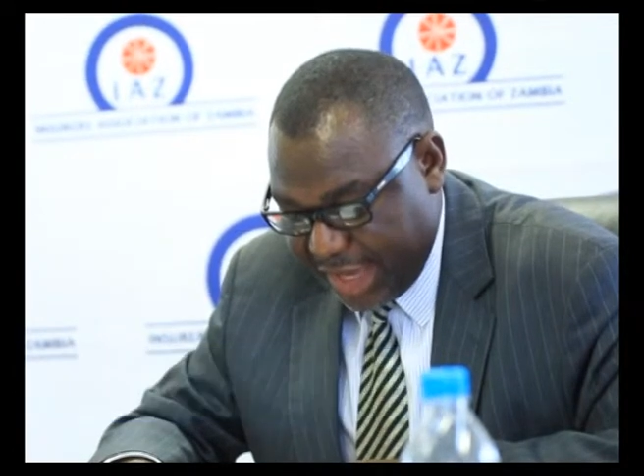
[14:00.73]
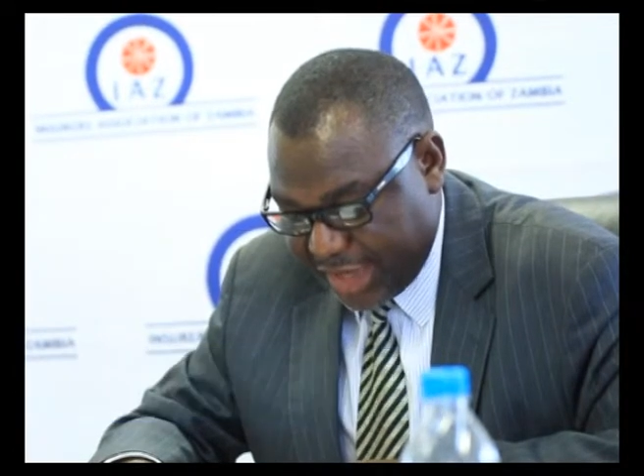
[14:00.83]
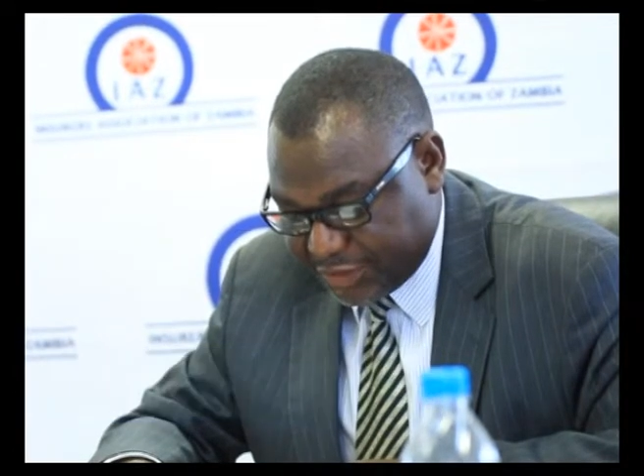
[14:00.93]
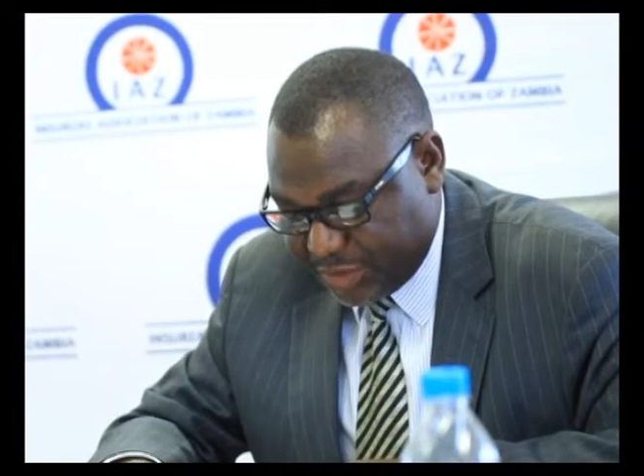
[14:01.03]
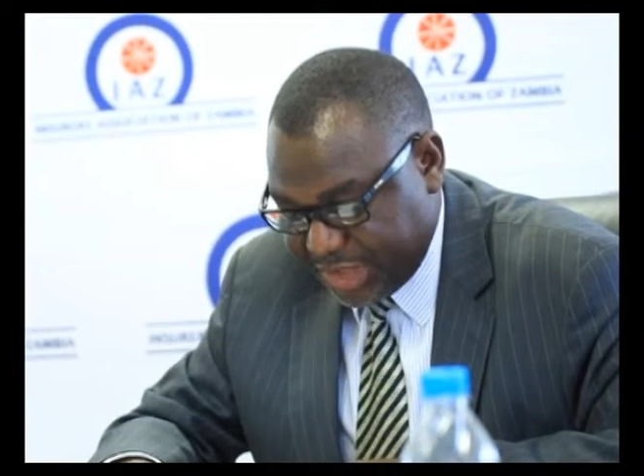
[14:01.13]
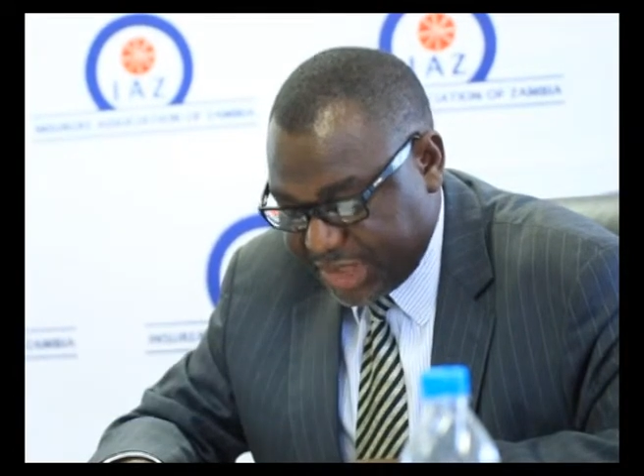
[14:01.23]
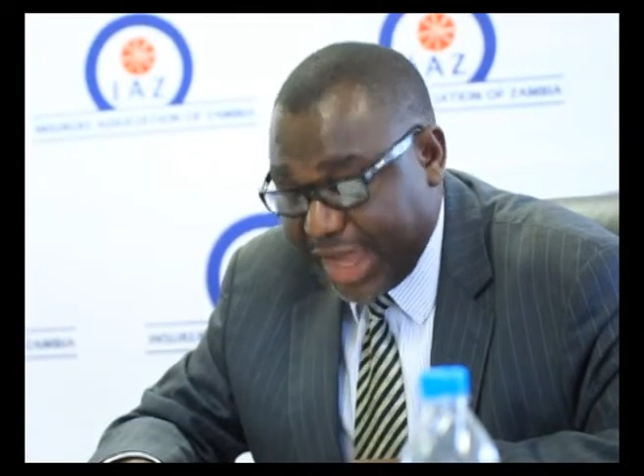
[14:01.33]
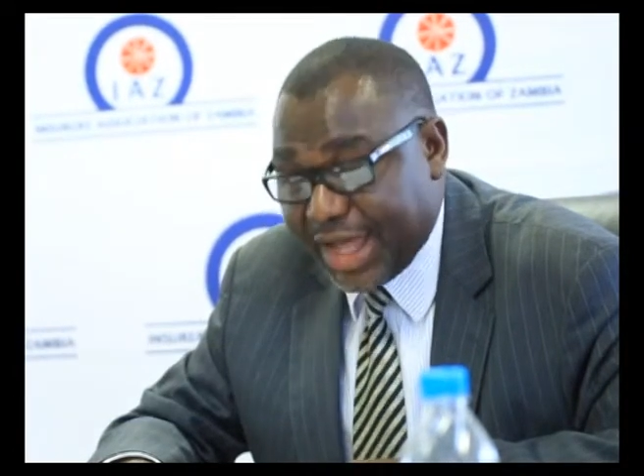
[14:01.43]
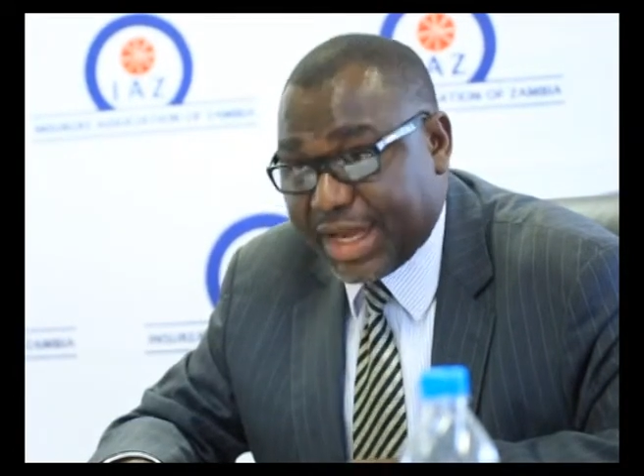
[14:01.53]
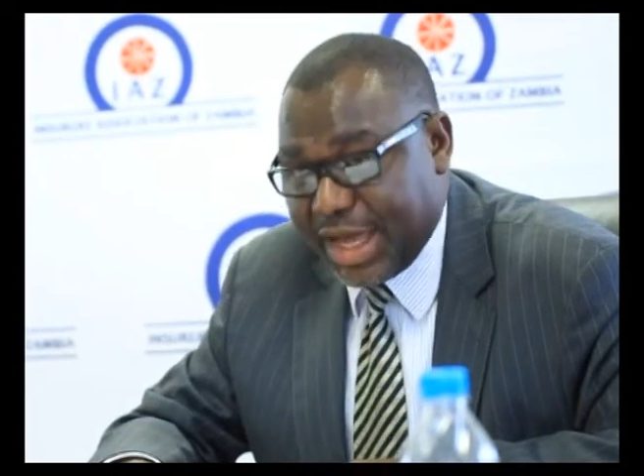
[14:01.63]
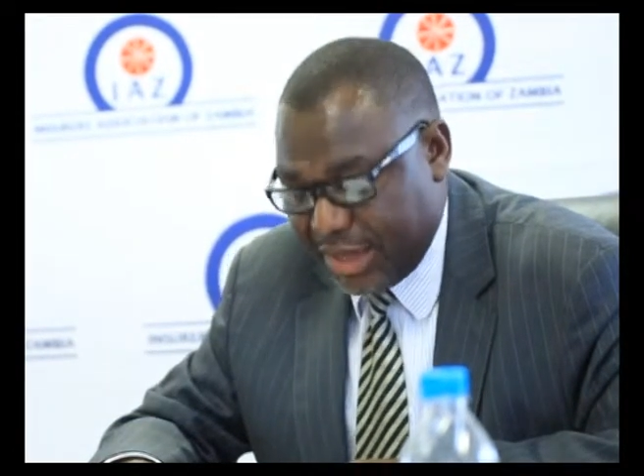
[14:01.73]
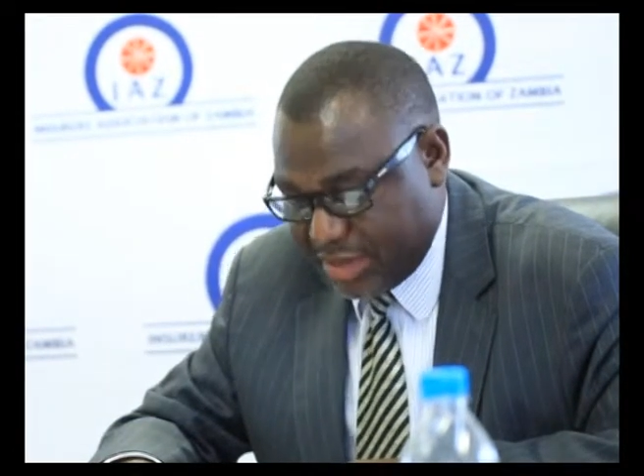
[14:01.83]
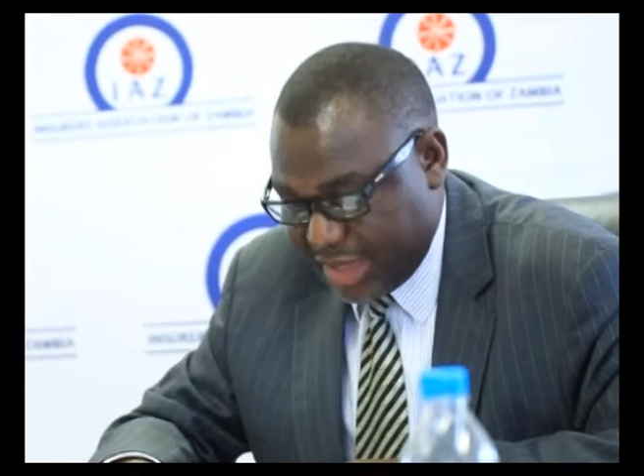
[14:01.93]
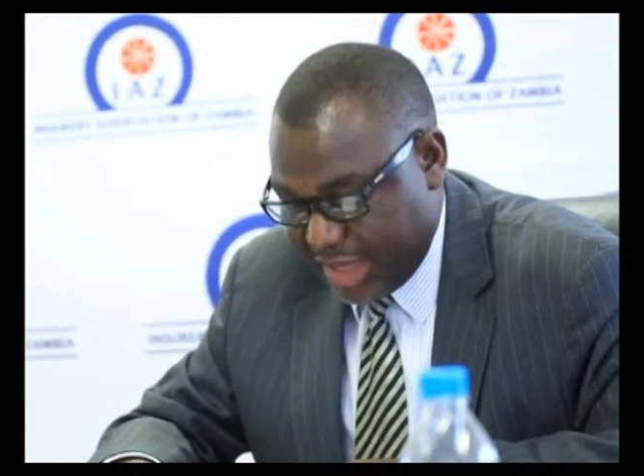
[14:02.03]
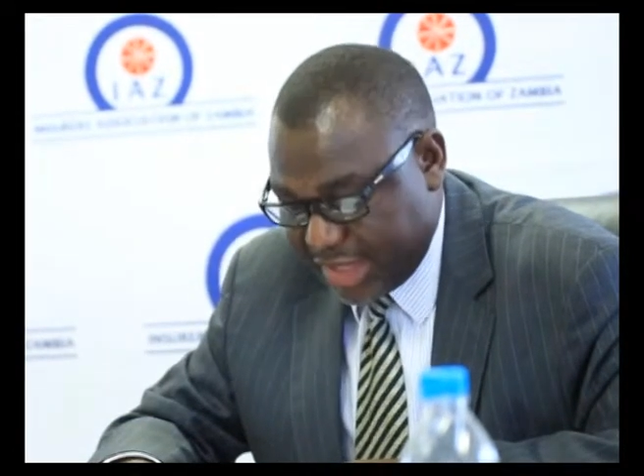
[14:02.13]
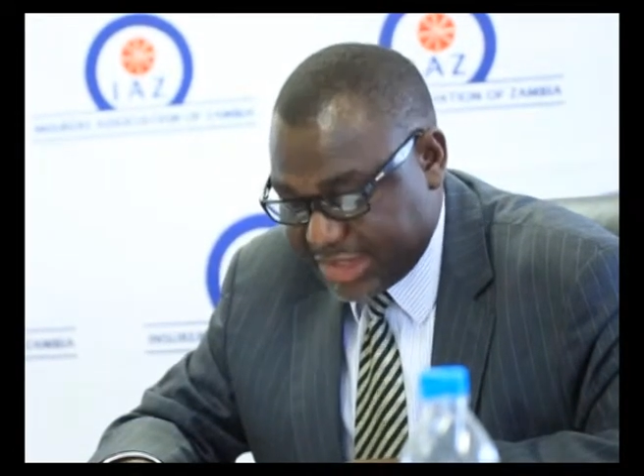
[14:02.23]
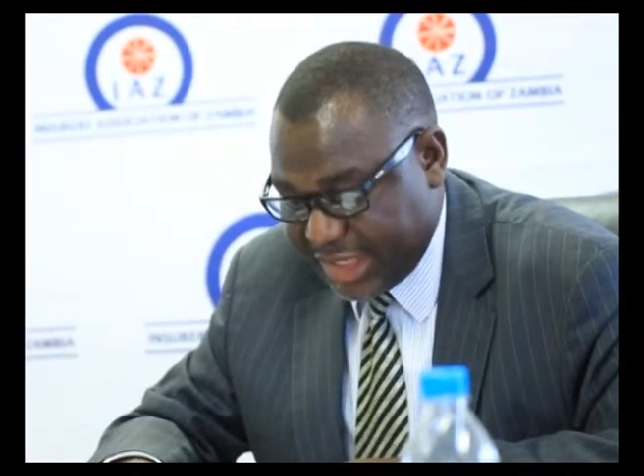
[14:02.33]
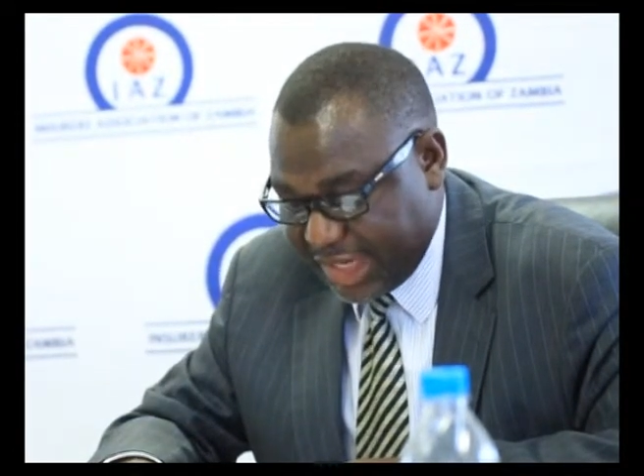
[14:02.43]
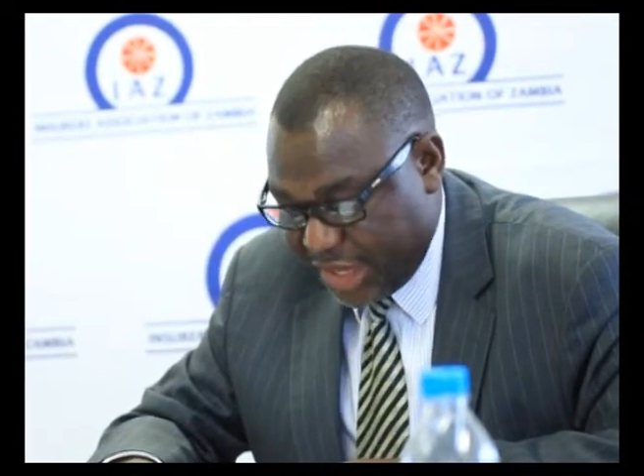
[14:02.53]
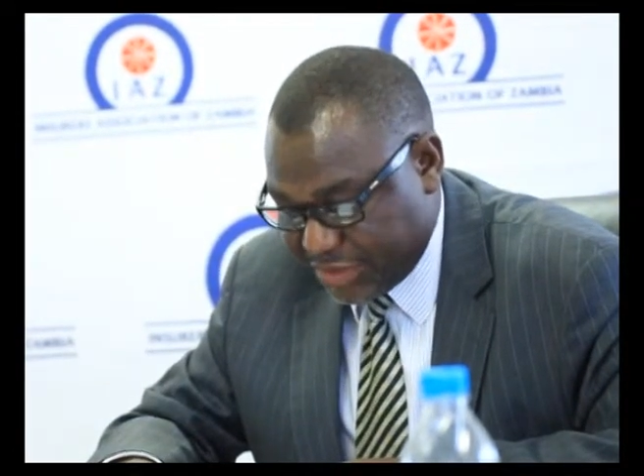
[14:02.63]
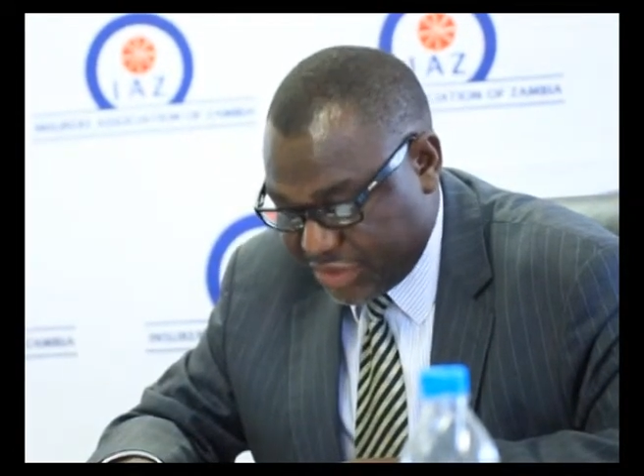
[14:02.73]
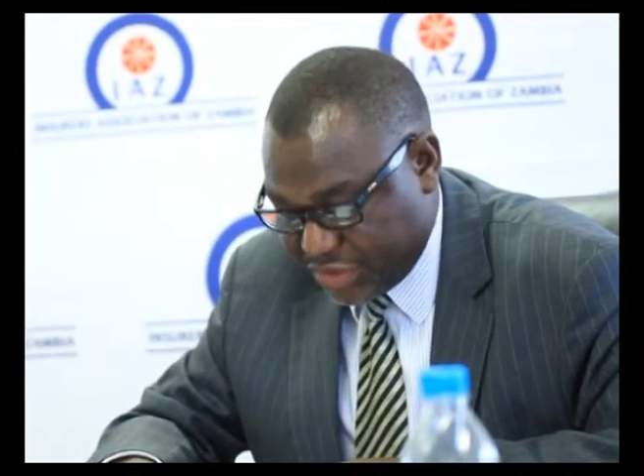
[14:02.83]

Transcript: has allowed